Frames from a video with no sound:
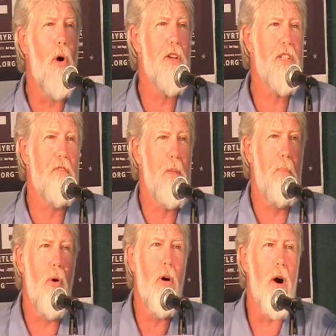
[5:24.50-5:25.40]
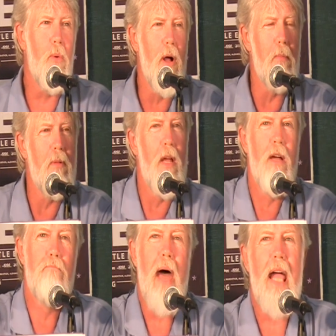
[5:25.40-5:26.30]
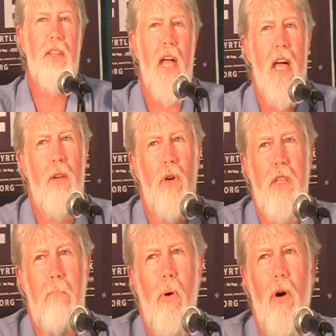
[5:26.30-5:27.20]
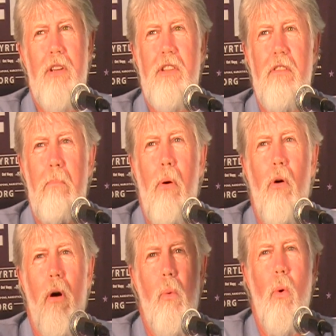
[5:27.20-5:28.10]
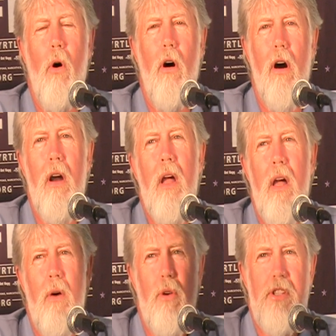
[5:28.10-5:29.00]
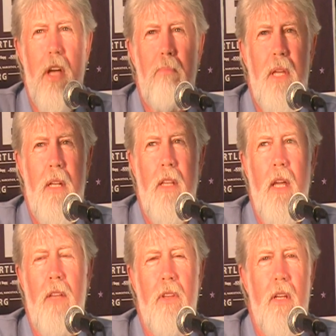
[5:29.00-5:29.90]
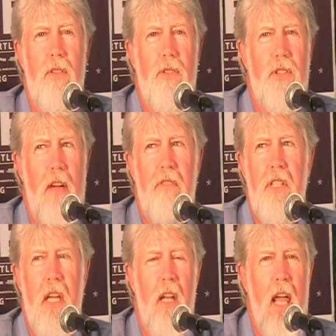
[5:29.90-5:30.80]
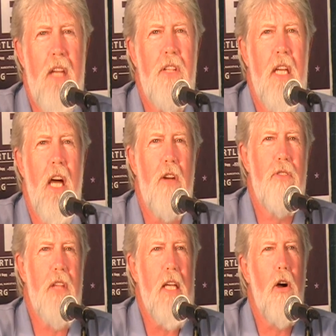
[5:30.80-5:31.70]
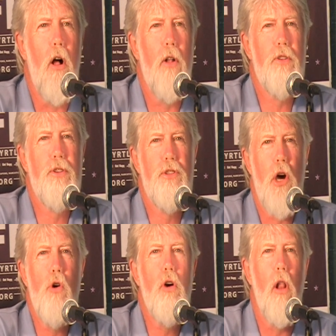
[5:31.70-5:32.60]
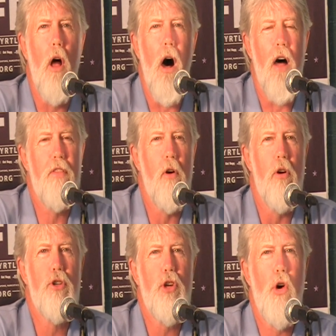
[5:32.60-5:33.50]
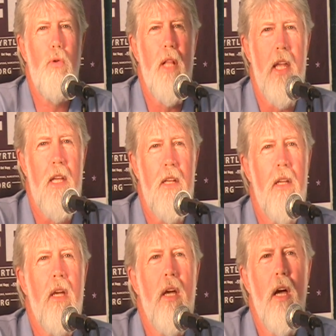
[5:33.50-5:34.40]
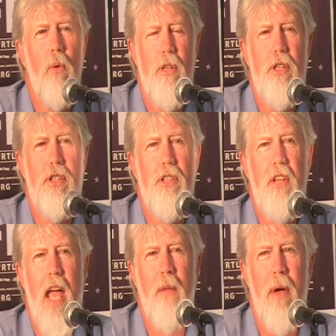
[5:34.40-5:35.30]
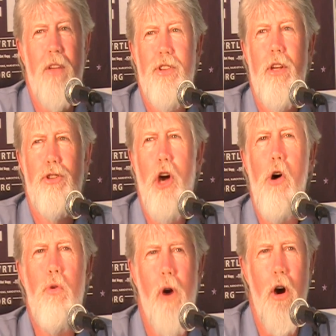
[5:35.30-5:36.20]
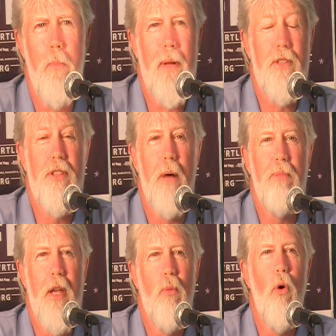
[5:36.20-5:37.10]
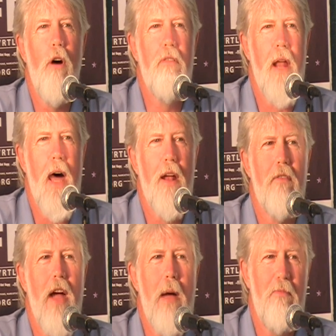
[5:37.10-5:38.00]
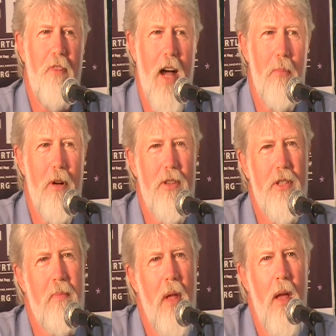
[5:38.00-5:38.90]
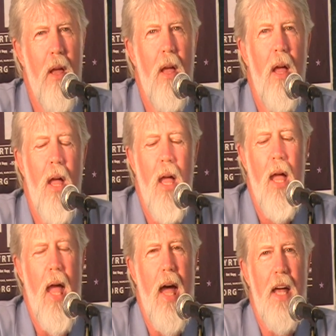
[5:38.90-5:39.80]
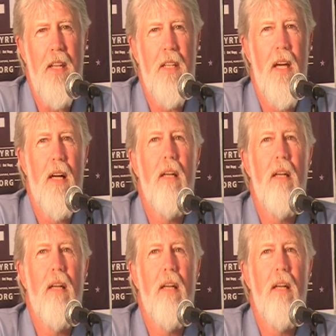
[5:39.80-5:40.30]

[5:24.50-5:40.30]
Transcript: poorest of the poor. Well, back then, what the poorest of the poor wore was something in the 17 and 1800s they called toe cloth or toe linen, which is the same as tow rope. It's something woven out of hemp fibers. And